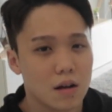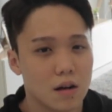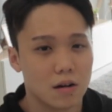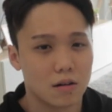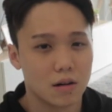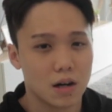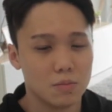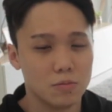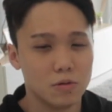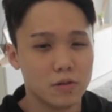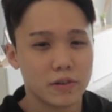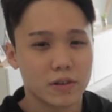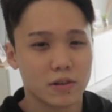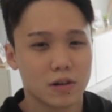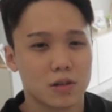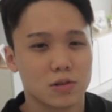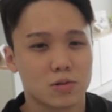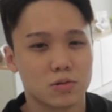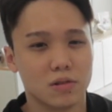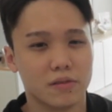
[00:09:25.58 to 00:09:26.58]
Alright, moving
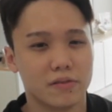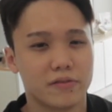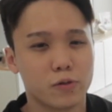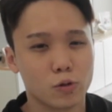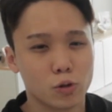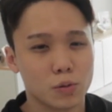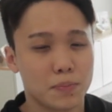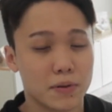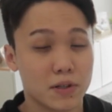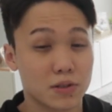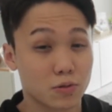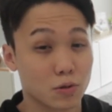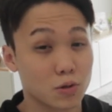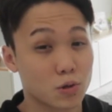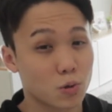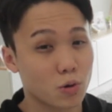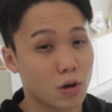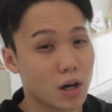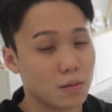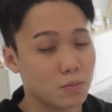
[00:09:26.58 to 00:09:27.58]
on to the full pistol
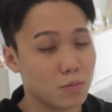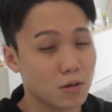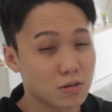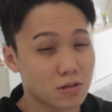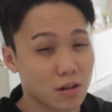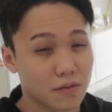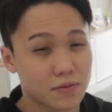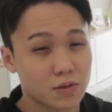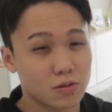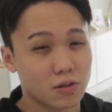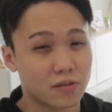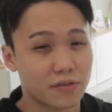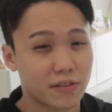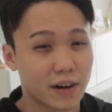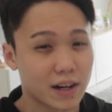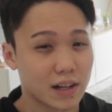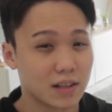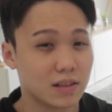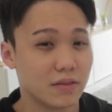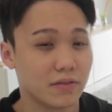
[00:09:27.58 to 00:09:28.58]
squat. Most of you will
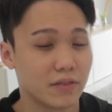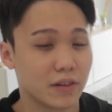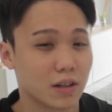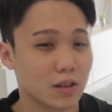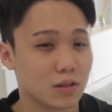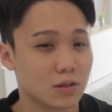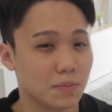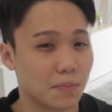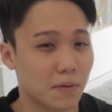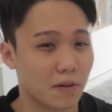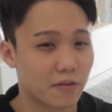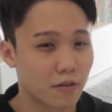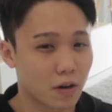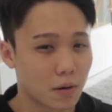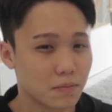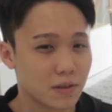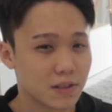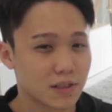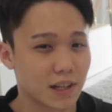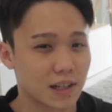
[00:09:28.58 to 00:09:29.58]
find it difficult to
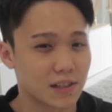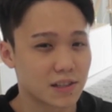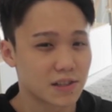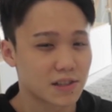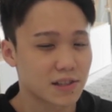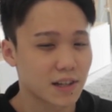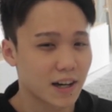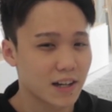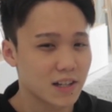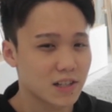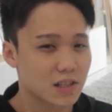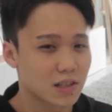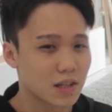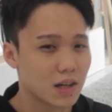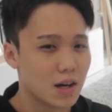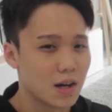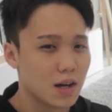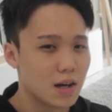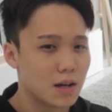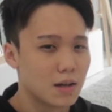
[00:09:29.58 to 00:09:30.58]
perform this exercise,
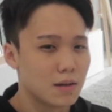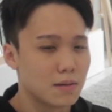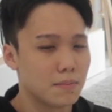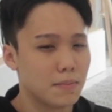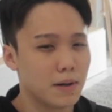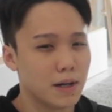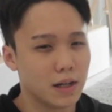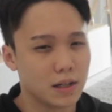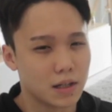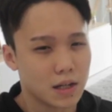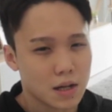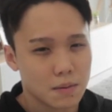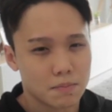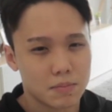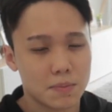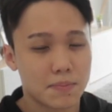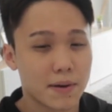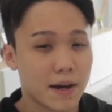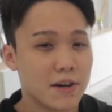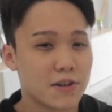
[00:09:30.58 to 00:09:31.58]
but
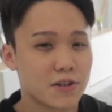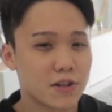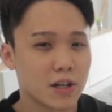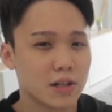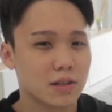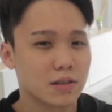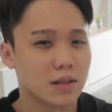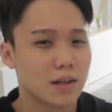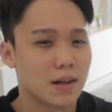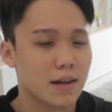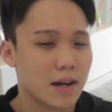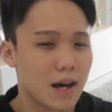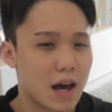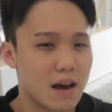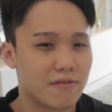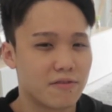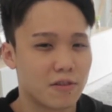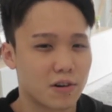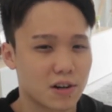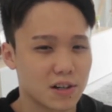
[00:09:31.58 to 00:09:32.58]
be patient
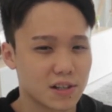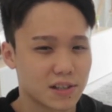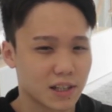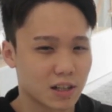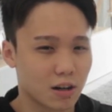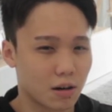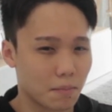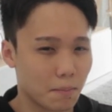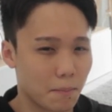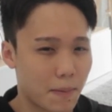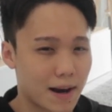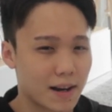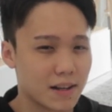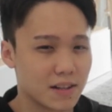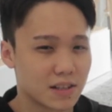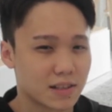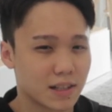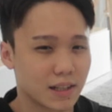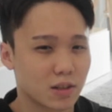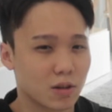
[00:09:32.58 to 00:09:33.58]
and focusing on
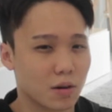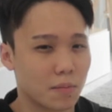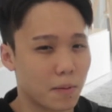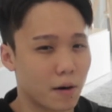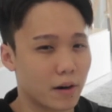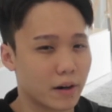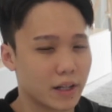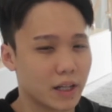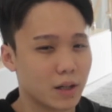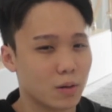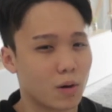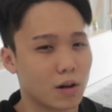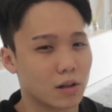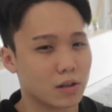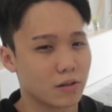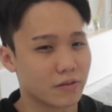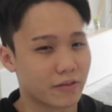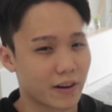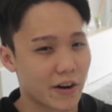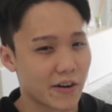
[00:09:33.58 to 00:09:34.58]
balancing your body
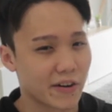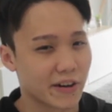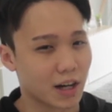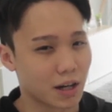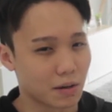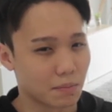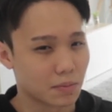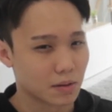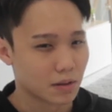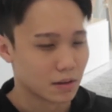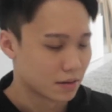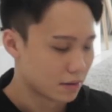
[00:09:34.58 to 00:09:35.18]
while you're firing up.